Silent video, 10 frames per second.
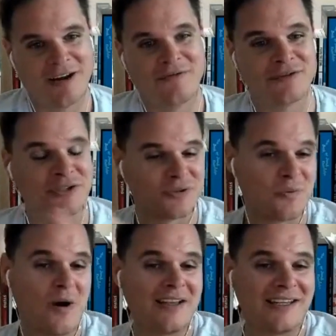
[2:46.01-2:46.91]
versus
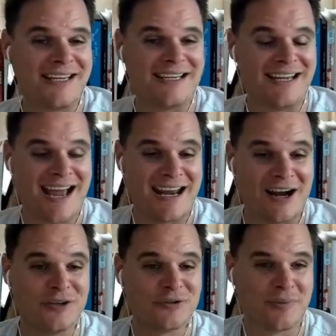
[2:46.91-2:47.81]
one lead at
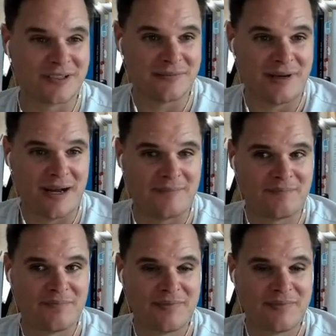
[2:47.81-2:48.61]
$100 a pop.